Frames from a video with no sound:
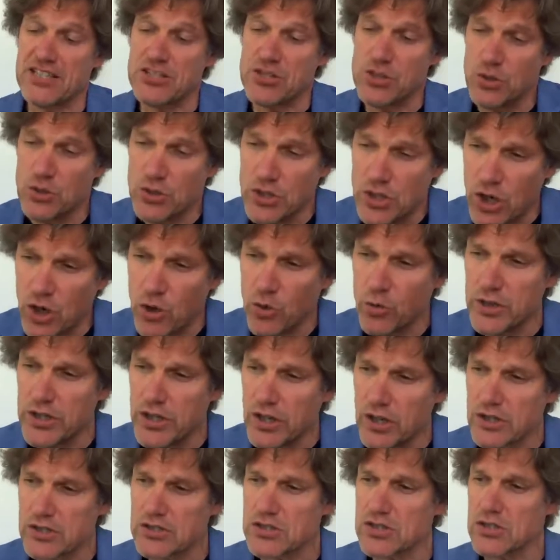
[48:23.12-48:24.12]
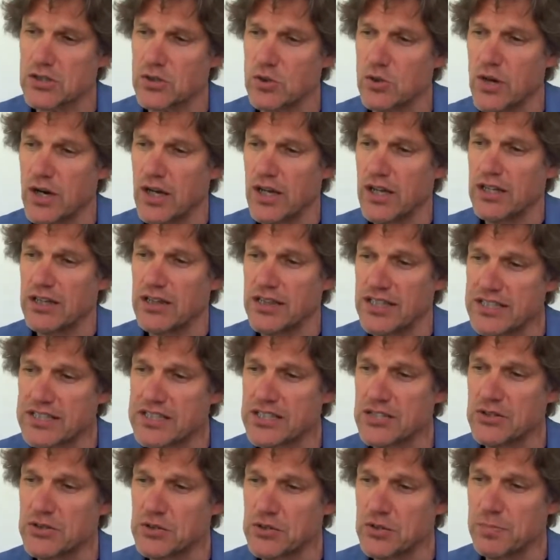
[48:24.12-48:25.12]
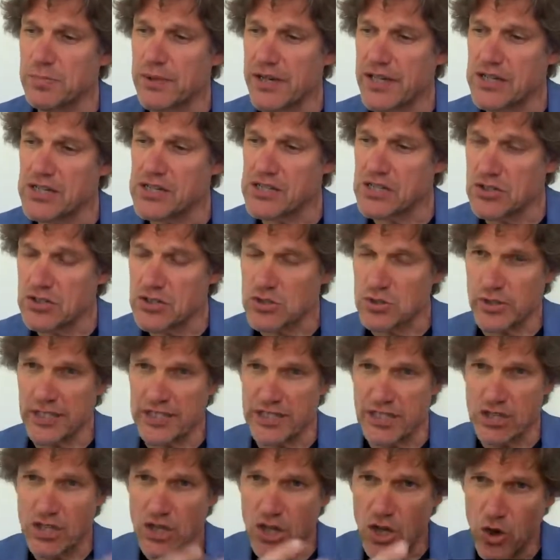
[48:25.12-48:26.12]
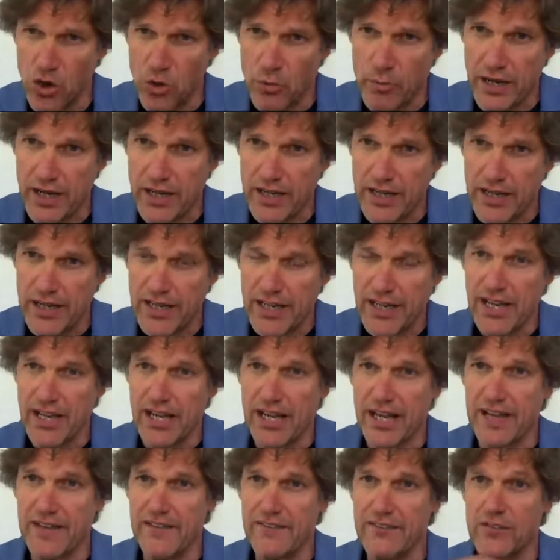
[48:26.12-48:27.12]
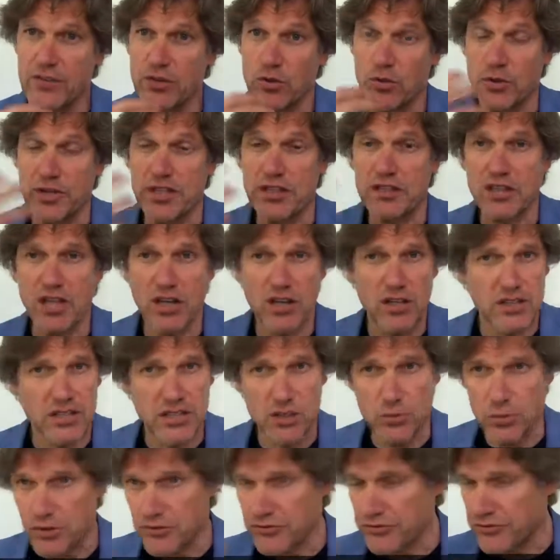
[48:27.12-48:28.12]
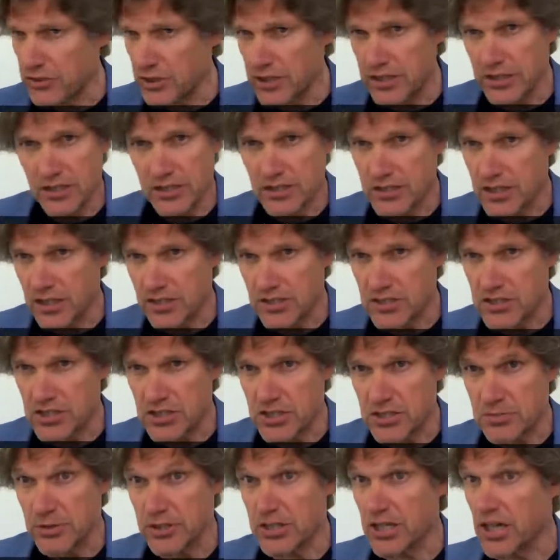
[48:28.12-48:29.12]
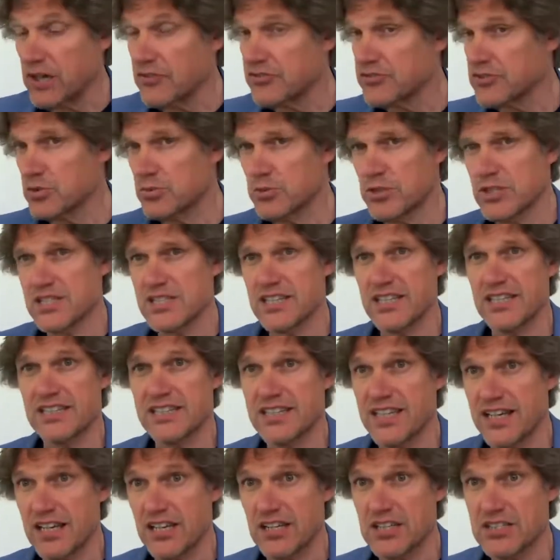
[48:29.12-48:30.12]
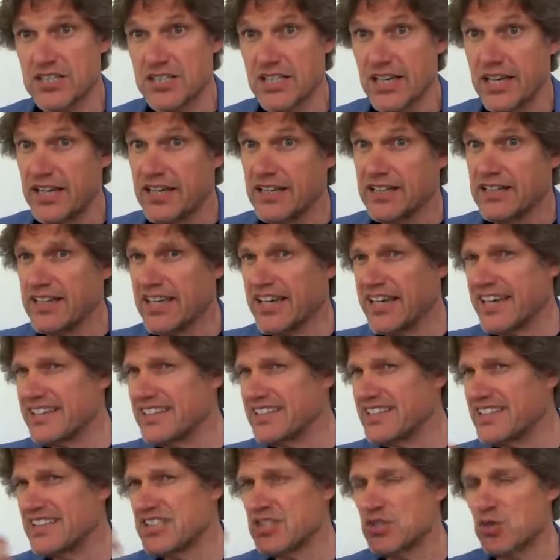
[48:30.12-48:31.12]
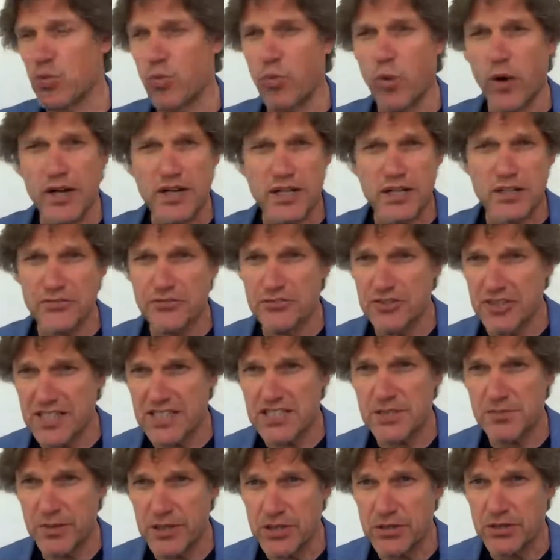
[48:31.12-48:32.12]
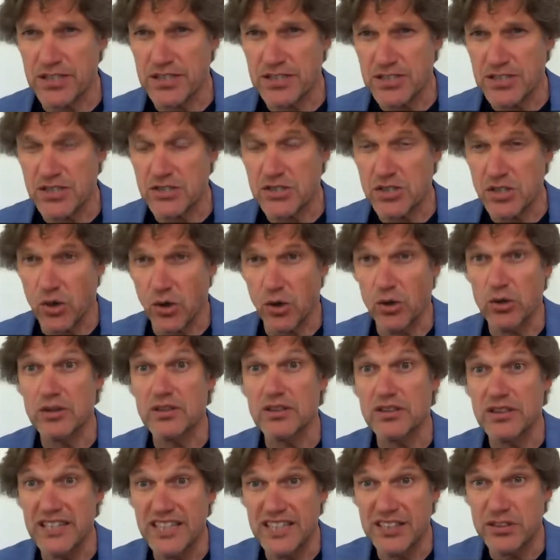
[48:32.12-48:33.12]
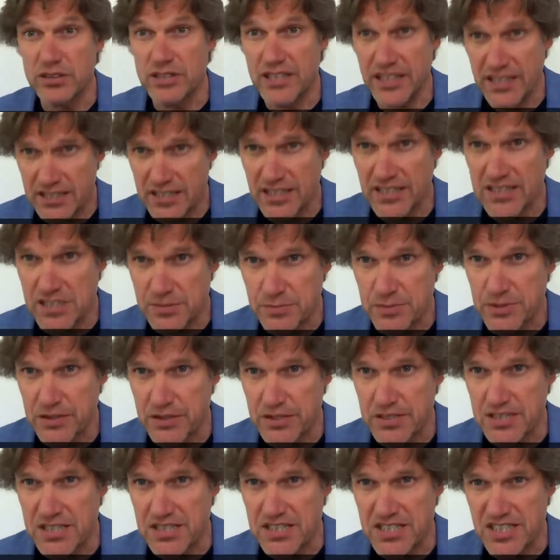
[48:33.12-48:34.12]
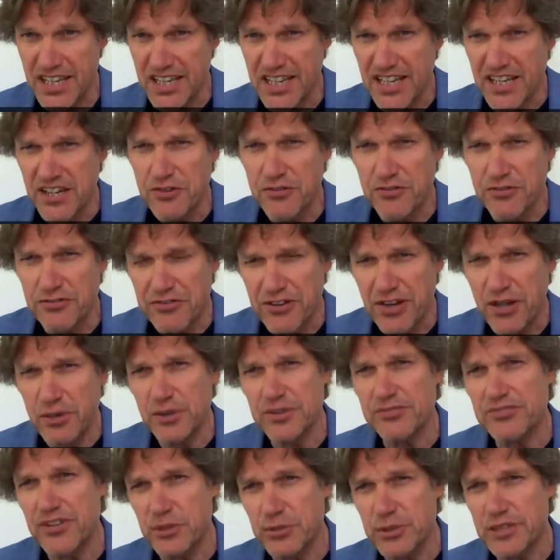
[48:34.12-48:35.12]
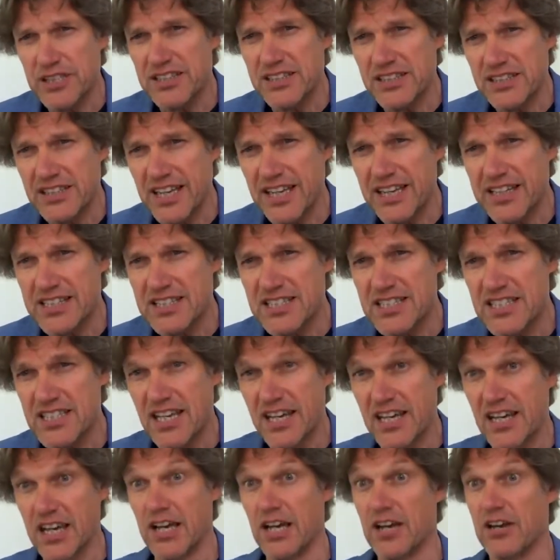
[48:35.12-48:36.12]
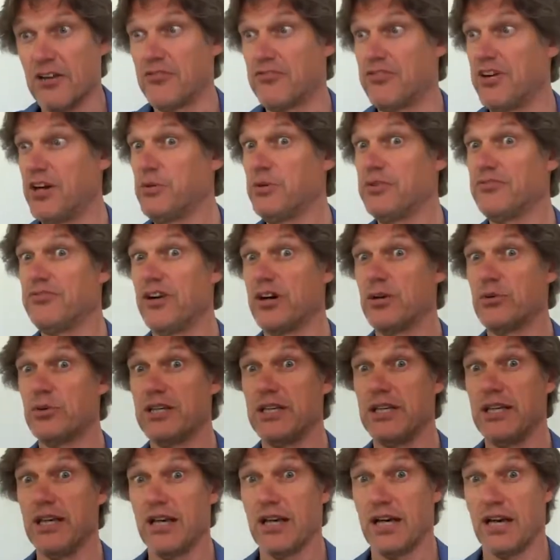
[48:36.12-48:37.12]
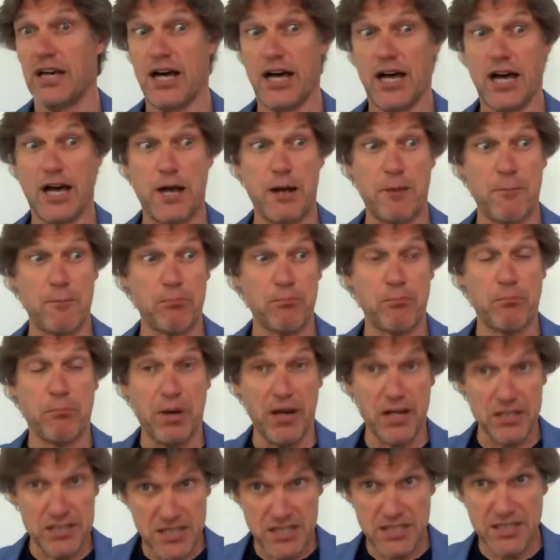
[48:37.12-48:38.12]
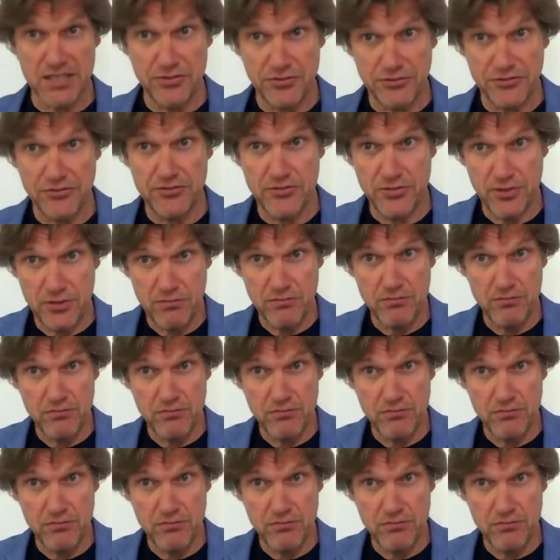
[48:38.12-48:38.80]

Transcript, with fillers: as you know, we also listened to patients who had a coma, and we thought they were fully unconscious, but afterwards they tell us they had these wonderful experiences called near-death experiences. Very, very intense, very, very positive,